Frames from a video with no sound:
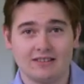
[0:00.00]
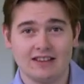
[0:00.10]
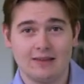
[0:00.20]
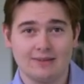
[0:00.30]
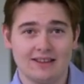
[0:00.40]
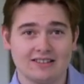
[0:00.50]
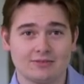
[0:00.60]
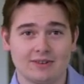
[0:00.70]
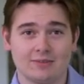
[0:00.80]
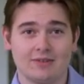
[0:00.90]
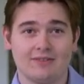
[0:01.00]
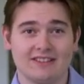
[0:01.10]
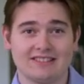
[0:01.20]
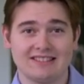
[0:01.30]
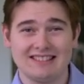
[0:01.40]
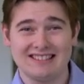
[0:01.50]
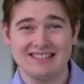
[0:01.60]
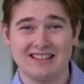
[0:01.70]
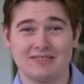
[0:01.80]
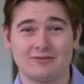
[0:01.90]
The ABS ring prevents
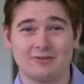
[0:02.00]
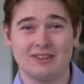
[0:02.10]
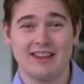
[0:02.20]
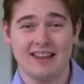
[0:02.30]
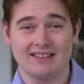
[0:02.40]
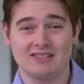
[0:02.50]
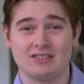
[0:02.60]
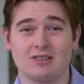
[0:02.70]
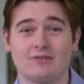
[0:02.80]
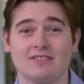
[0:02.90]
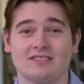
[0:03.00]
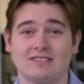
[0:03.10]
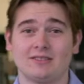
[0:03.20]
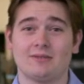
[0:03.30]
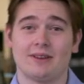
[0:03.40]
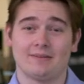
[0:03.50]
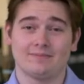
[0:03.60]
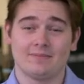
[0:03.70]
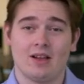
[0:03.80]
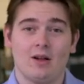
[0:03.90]
easy and free access of this inner ring.
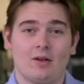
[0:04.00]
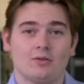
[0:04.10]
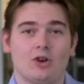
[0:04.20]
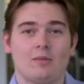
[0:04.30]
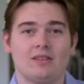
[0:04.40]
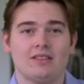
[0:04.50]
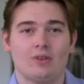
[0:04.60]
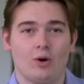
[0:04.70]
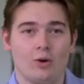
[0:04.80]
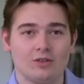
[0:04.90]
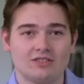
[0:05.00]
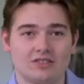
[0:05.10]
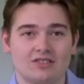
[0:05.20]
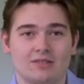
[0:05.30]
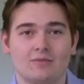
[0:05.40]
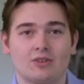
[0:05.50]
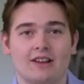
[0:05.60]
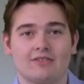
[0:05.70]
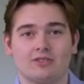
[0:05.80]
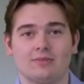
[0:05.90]
Normally the whole system would
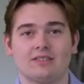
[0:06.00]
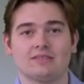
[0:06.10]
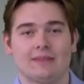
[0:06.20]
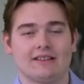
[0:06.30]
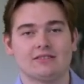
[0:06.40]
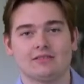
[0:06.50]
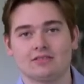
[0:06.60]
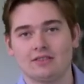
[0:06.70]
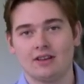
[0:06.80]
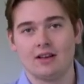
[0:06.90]
have to be dismantled,